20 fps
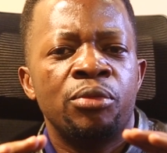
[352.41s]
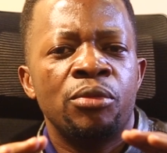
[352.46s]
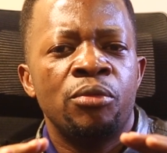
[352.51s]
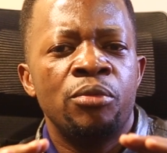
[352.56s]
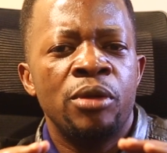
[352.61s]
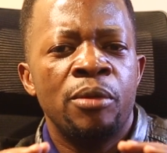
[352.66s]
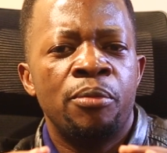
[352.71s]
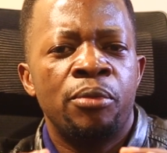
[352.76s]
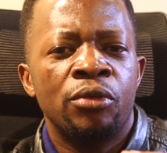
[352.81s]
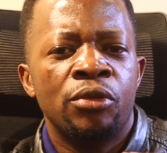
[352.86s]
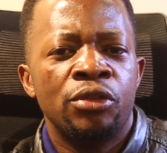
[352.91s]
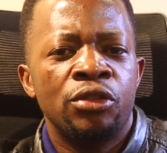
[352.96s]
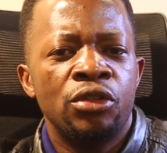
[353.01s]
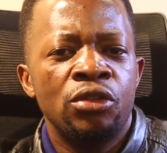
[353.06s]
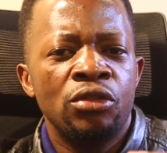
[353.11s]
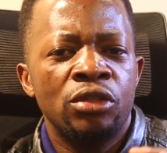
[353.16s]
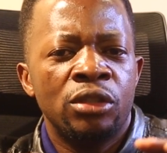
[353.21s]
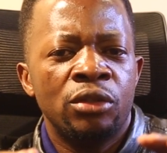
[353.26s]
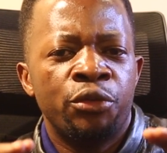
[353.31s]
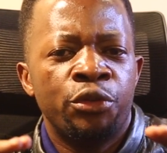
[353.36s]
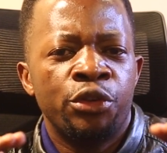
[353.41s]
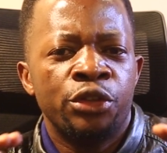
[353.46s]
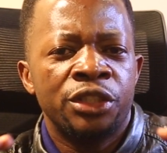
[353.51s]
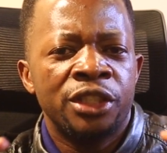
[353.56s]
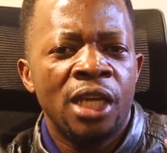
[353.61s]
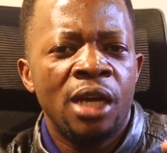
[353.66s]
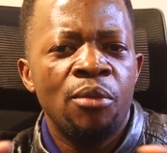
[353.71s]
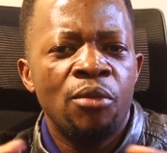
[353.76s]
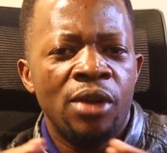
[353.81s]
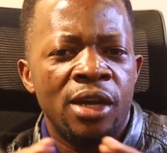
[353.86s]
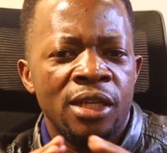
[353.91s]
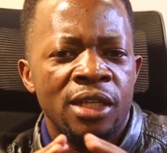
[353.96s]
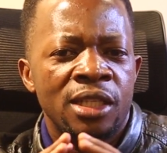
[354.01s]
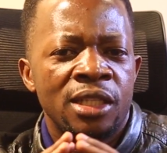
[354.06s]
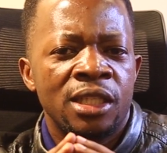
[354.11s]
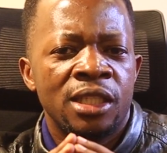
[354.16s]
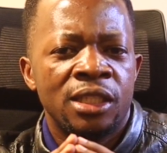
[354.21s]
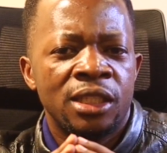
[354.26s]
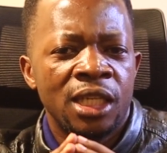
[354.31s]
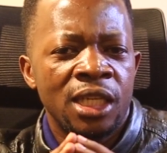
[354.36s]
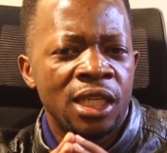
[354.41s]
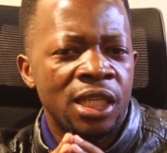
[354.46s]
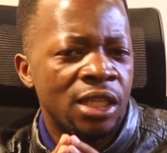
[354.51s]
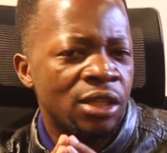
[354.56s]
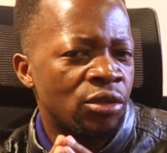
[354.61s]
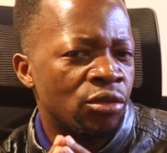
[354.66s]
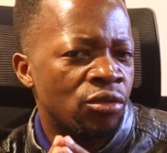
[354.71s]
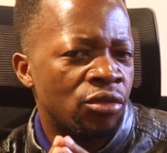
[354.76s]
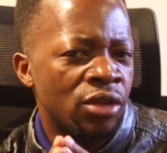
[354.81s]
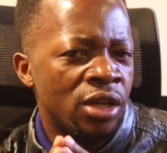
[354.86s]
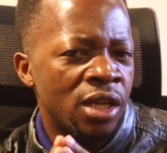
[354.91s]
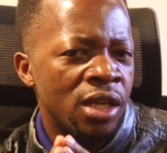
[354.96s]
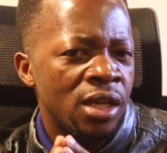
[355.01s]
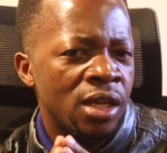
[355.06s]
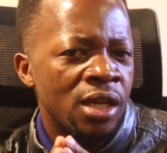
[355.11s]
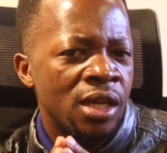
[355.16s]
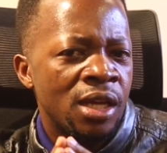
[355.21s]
to be produced for someone in secondary,